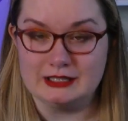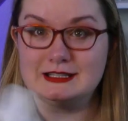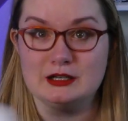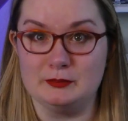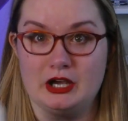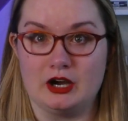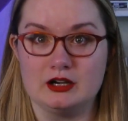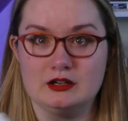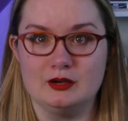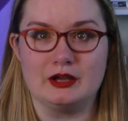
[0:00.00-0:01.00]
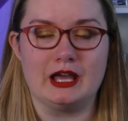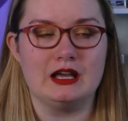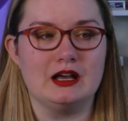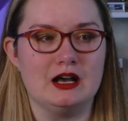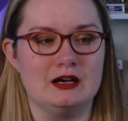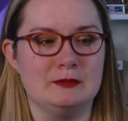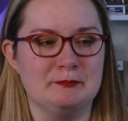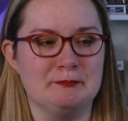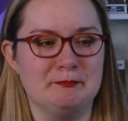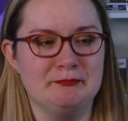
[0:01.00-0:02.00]
it's gonna be hard. Okay.
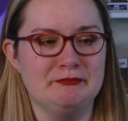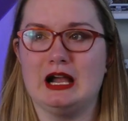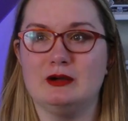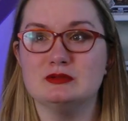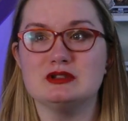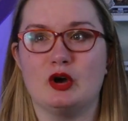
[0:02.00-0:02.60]
Um, I was